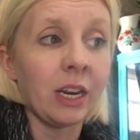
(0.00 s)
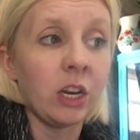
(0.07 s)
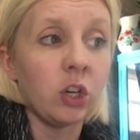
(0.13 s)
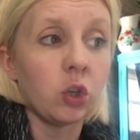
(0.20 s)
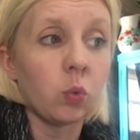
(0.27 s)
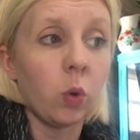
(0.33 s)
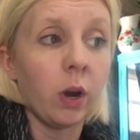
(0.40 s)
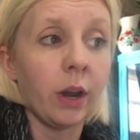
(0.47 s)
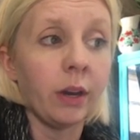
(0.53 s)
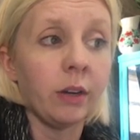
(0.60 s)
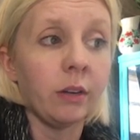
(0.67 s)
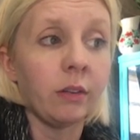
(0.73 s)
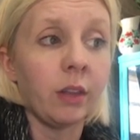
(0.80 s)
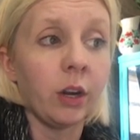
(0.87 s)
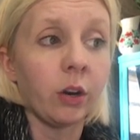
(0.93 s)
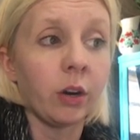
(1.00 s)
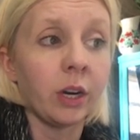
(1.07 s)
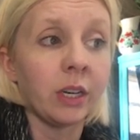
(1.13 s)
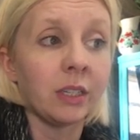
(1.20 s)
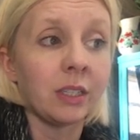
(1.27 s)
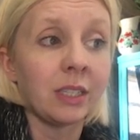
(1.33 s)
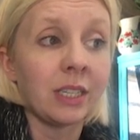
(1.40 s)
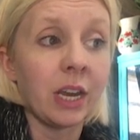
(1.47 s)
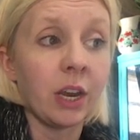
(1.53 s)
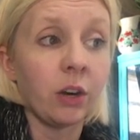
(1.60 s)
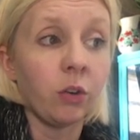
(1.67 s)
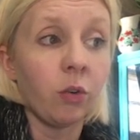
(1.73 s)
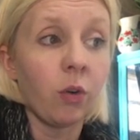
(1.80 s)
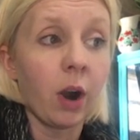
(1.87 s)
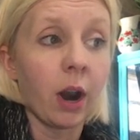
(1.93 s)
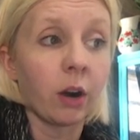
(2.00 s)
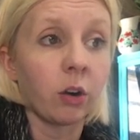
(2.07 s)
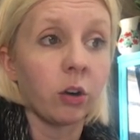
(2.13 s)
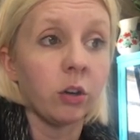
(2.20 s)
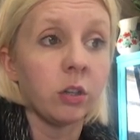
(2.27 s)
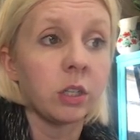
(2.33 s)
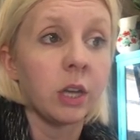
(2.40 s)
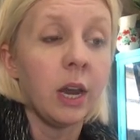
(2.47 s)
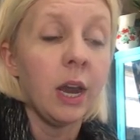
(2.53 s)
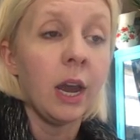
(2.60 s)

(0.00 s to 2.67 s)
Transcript: each one there is 10 crackers